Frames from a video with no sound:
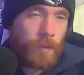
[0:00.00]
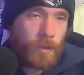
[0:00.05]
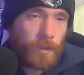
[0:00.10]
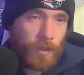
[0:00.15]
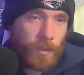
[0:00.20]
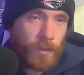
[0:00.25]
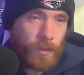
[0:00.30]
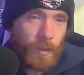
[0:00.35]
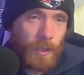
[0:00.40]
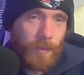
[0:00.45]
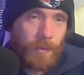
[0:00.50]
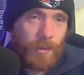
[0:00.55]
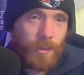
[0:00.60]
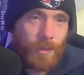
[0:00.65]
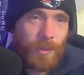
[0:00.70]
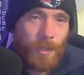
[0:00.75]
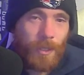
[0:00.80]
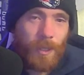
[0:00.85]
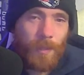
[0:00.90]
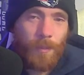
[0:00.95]
Let's go see if
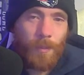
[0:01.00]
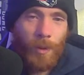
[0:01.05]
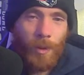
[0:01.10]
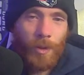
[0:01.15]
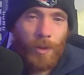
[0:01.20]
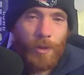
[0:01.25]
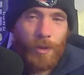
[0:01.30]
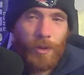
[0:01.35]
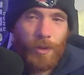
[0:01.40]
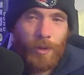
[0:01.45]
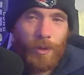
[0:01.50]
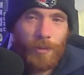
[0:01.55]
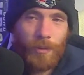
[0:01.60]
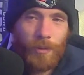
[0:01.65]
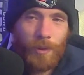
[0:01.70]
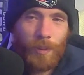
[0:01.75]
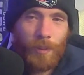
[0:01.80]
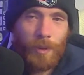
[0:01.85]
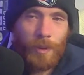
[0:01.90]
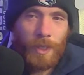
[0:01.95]
there's any more to
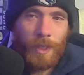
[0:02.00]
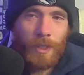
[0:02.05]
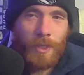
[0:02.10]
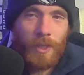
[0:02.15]
those rumors.